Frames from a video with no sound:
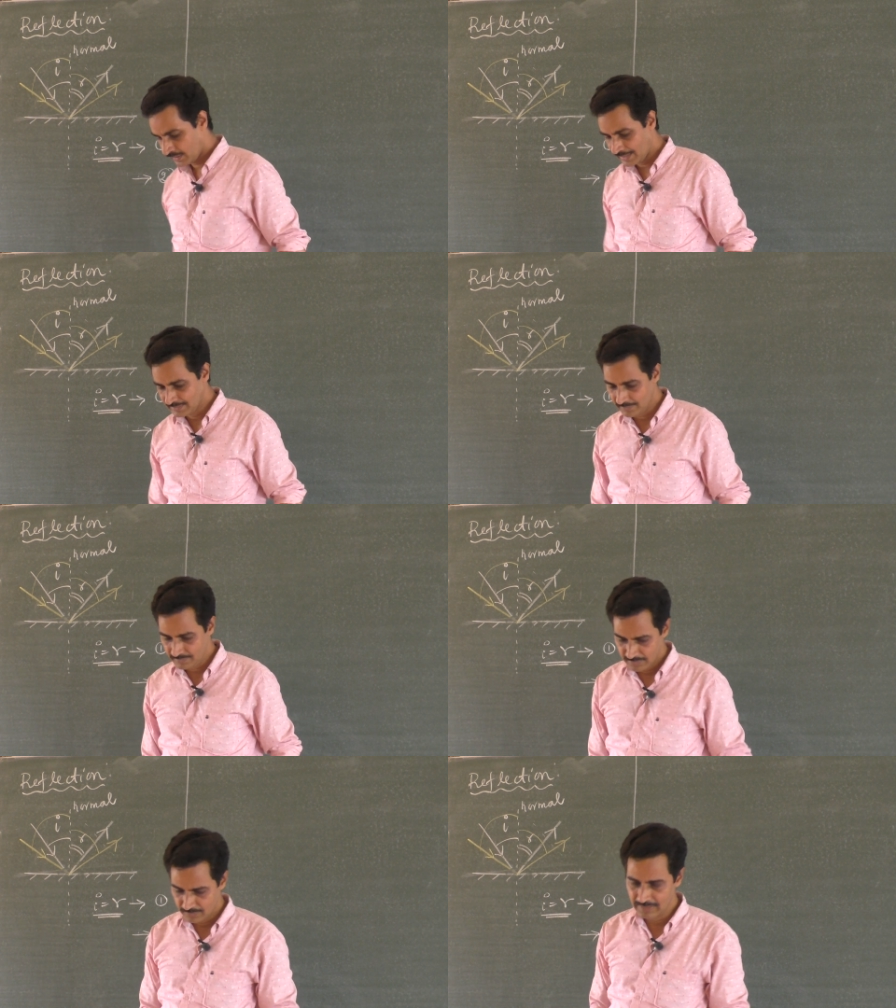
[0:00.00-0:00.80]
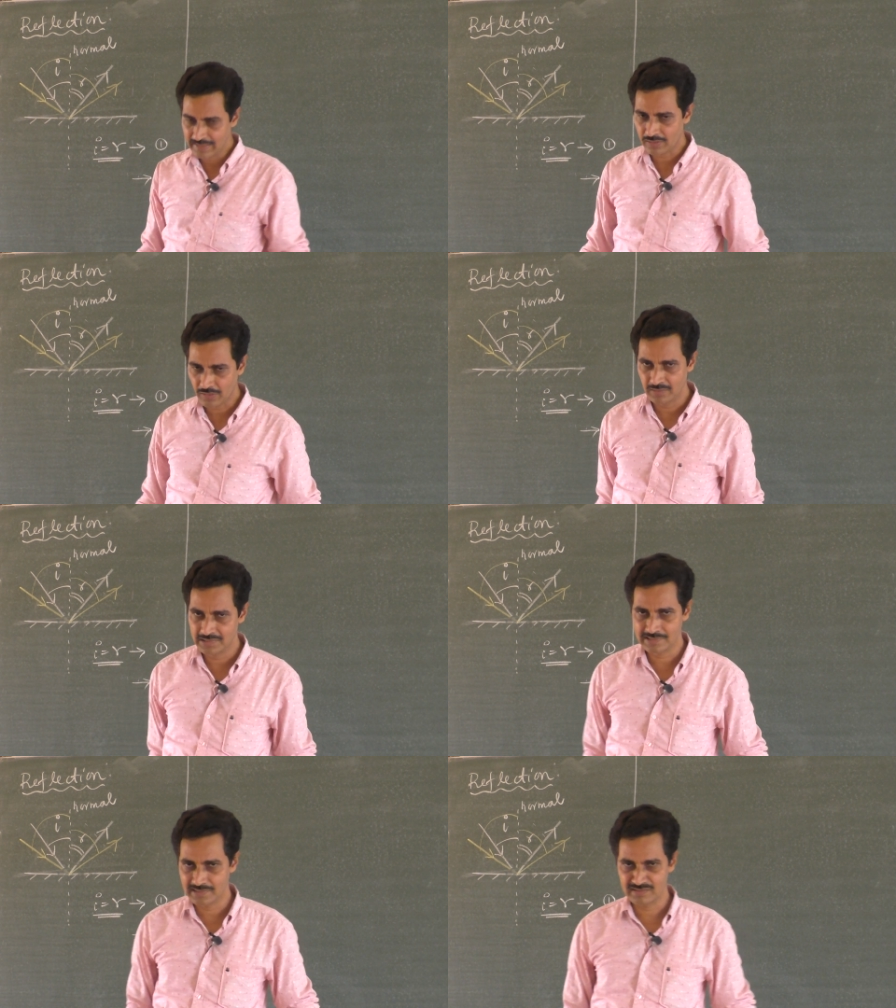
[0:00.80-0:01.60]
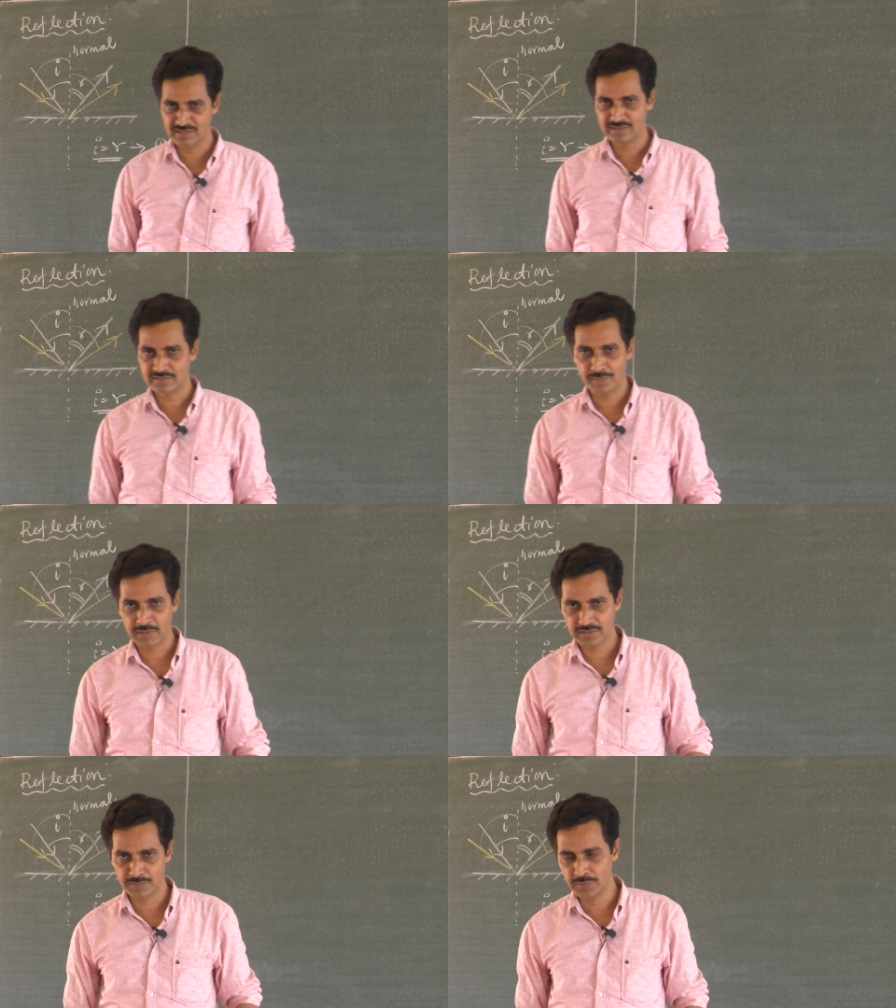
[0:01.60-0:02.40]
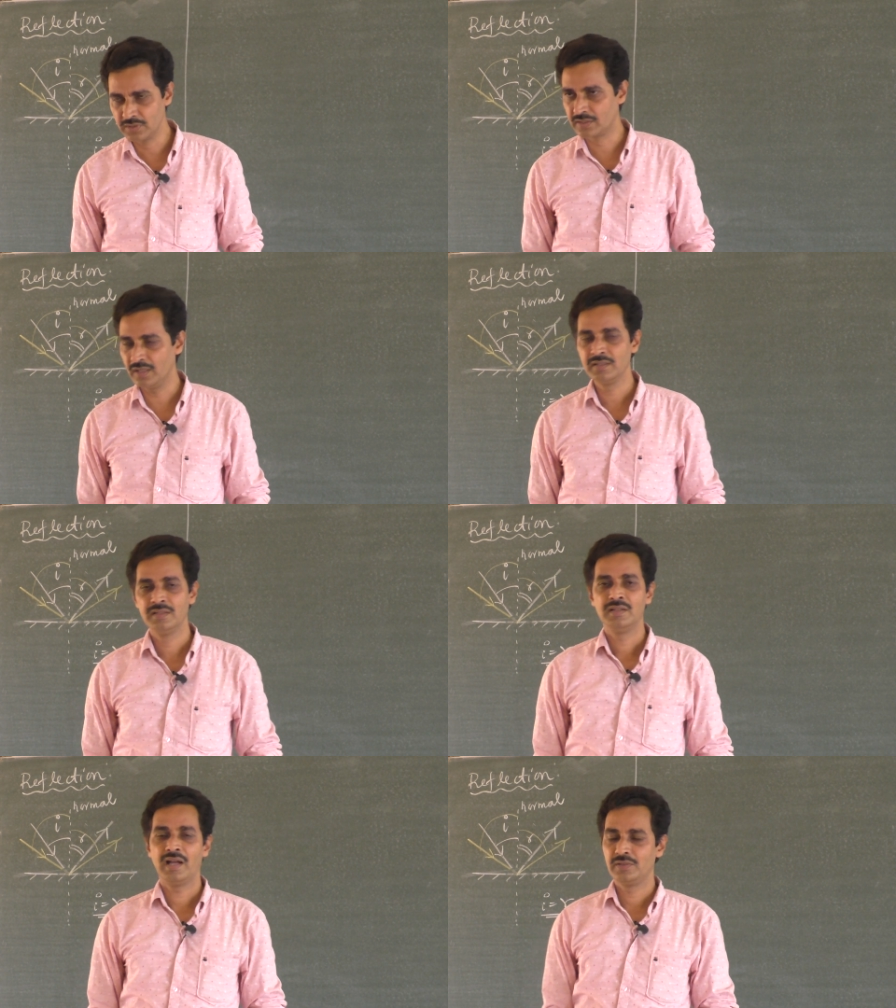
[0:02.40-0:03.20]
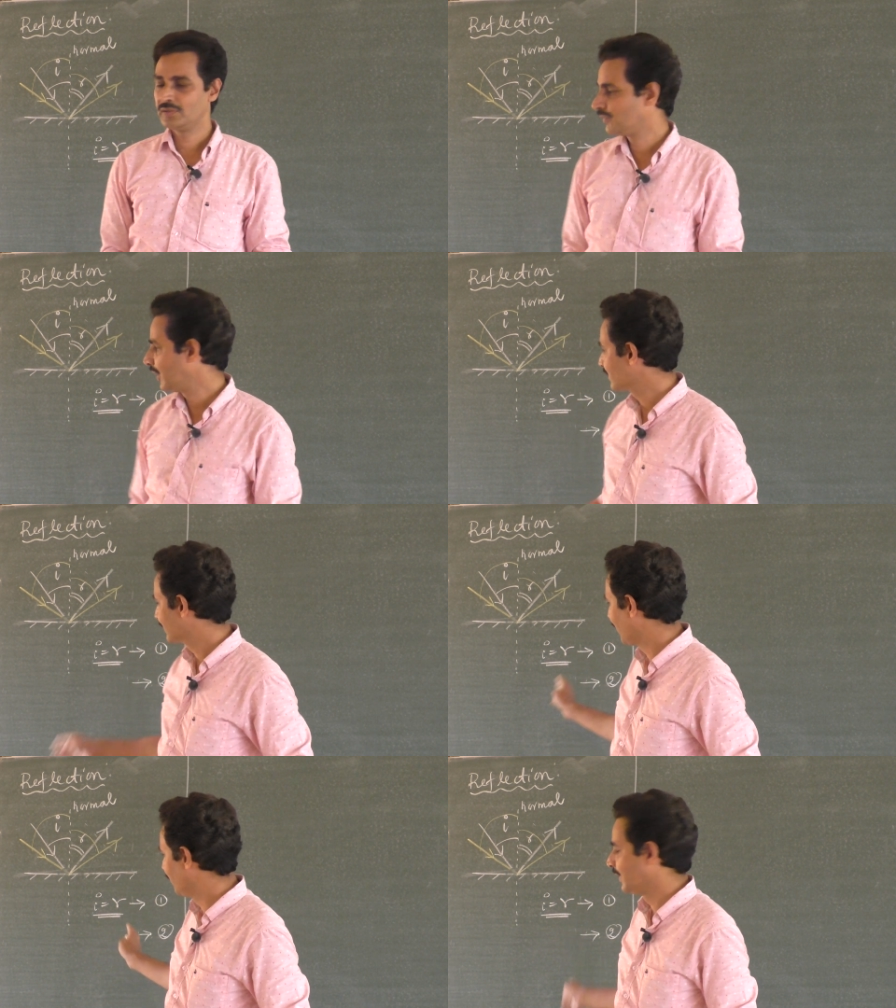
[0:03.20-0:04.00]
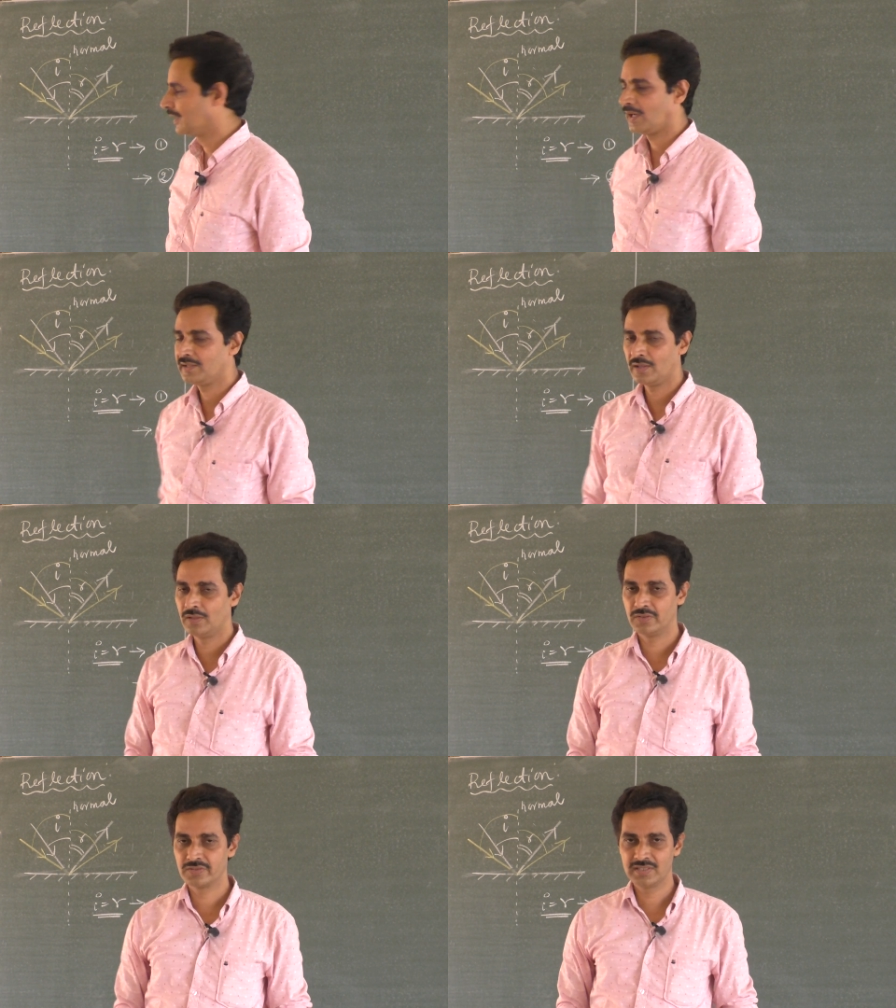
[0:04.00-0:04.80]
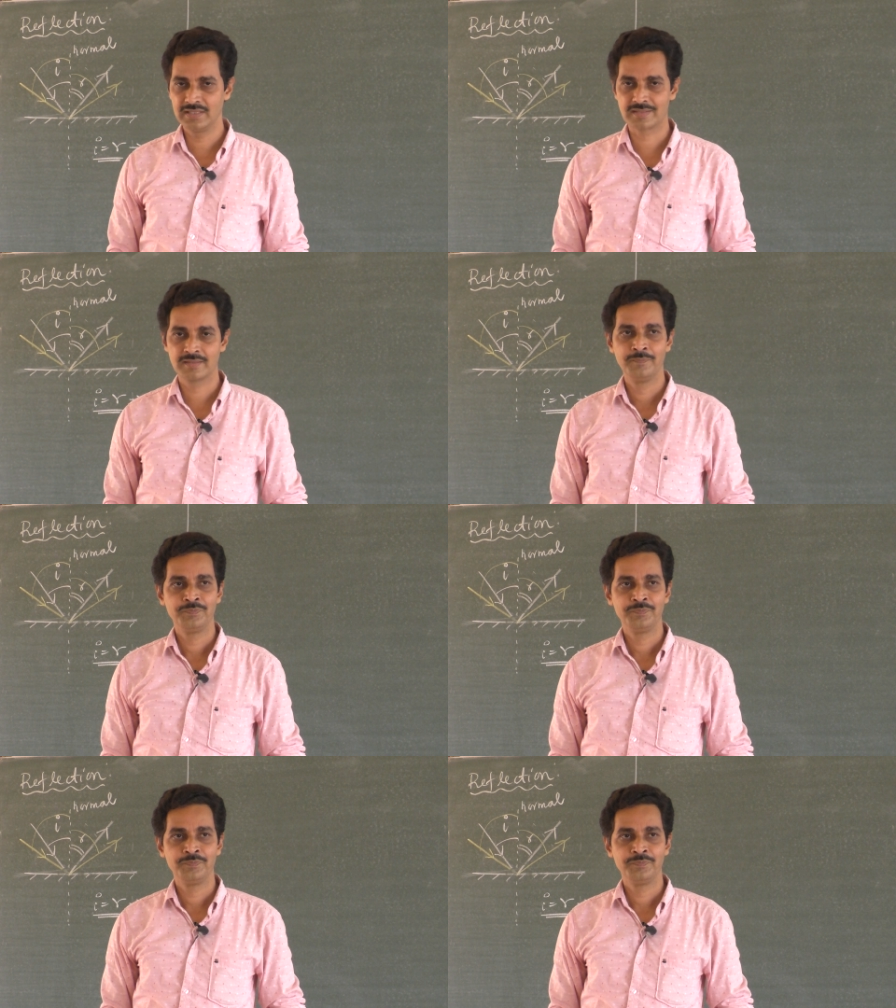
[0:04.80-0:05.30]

write it, you will get all these things in some other book. Huh? I don't waste time in writing all those things.